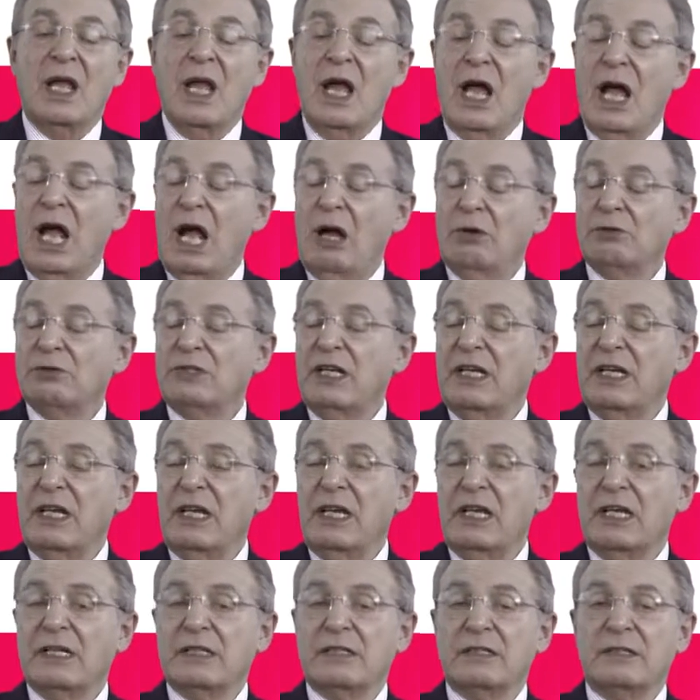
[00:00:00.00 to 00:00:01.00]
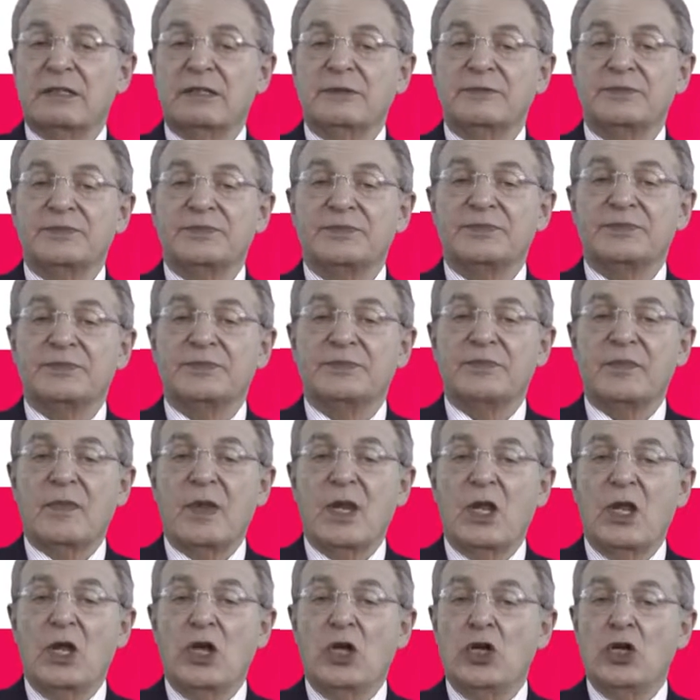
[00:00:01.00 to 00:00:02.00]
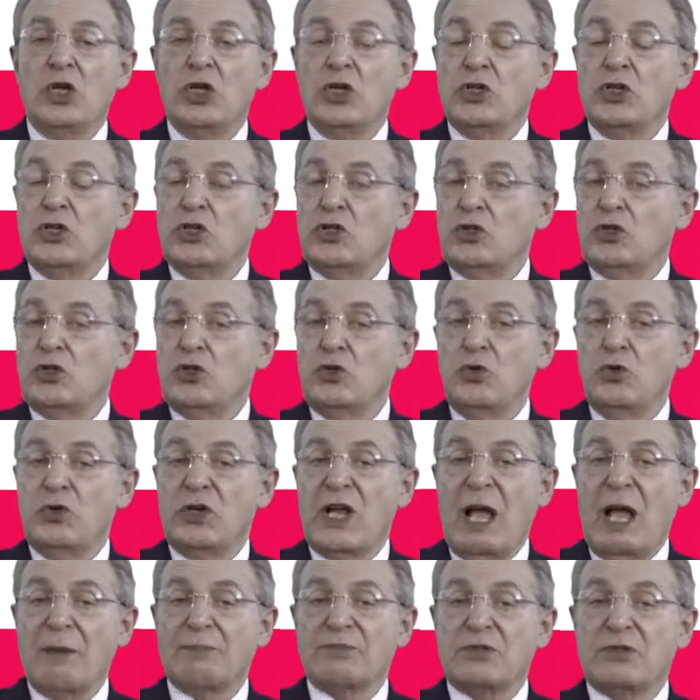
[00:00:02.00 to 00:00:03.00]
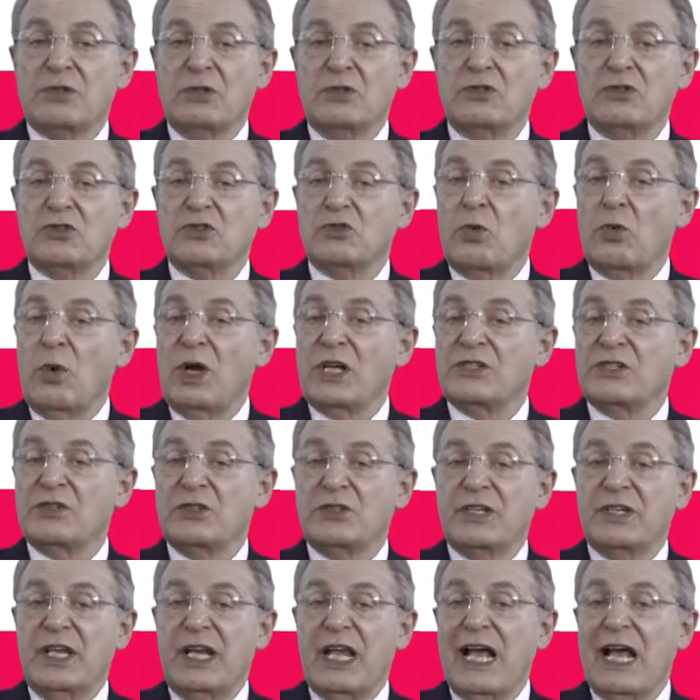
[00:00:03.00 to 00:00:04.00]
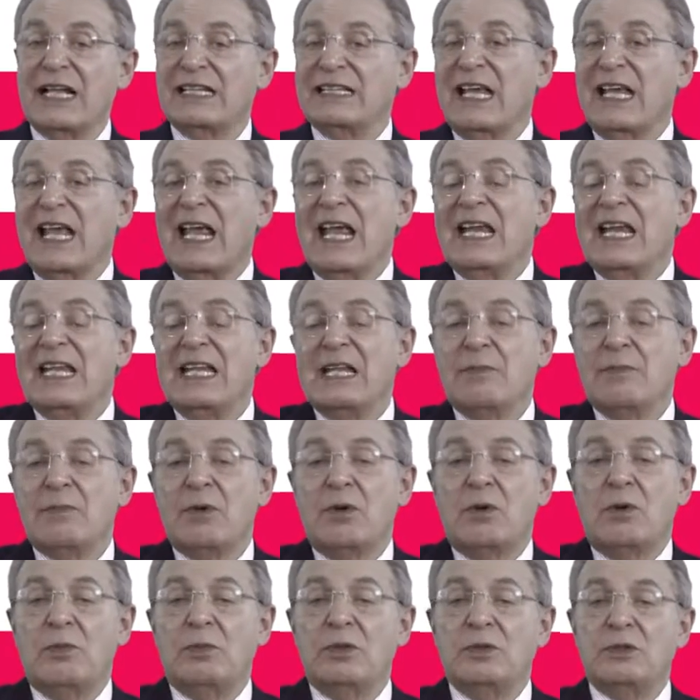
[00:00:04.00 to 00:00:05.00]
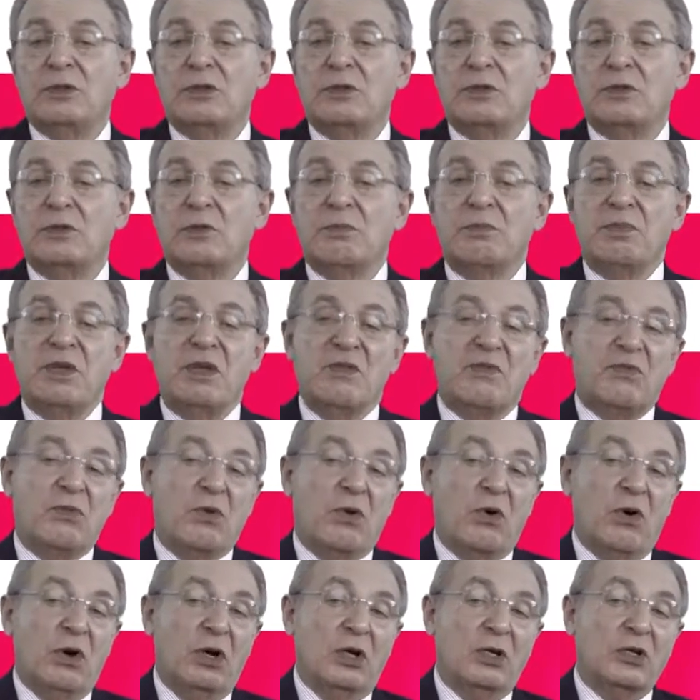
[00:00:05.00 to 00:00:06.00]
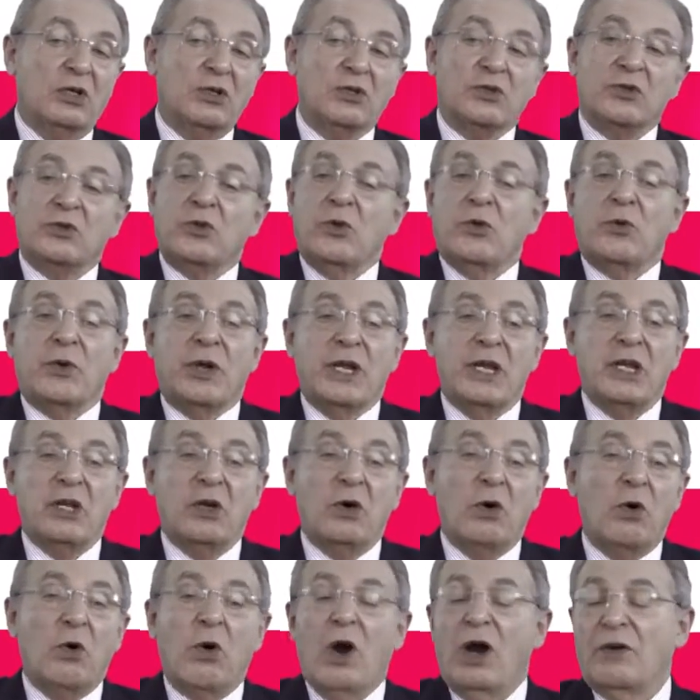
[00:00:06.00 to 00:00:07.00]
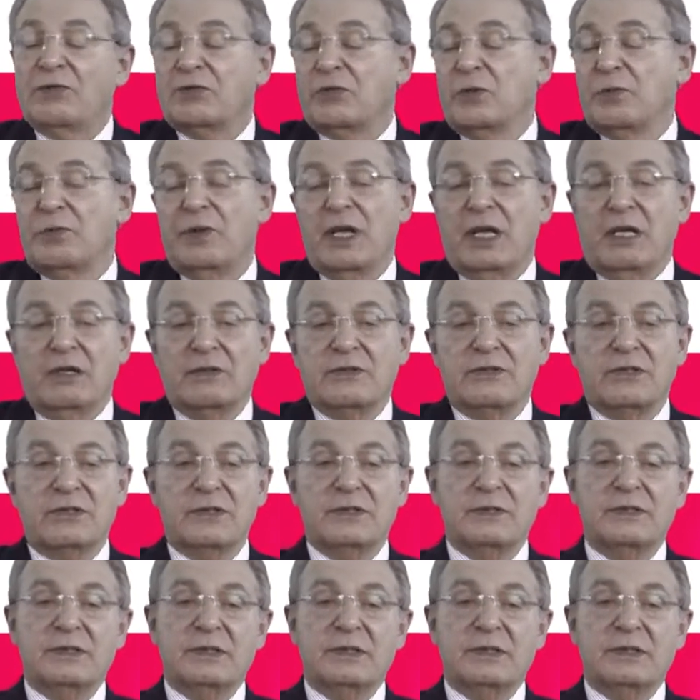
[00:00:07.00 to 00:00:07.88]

How taking it? 2 capsules twice a day at any moment before, during, or after meals.